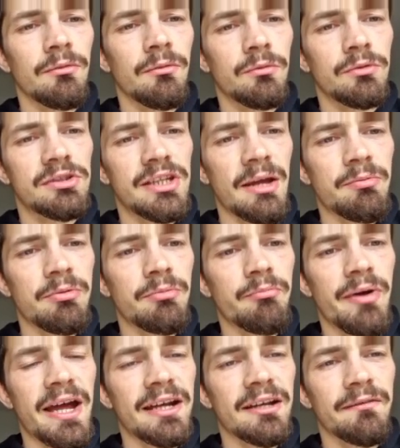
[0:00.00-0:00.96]
Stepping
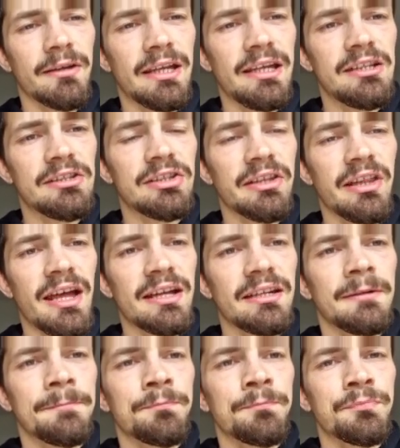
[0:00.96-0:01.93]
back, keys to
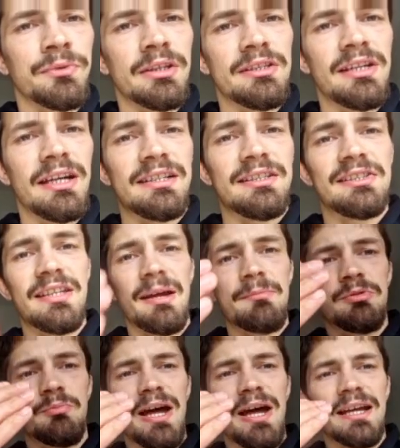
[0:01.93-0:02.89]
that is that he
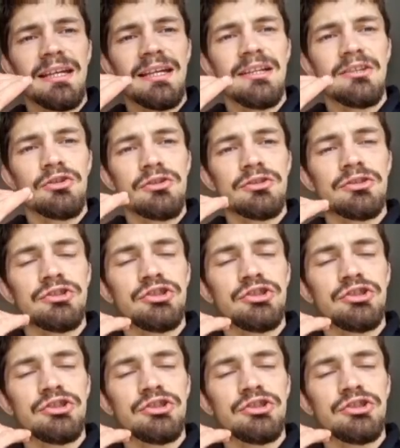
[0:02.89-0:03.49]
steps back, he doesn't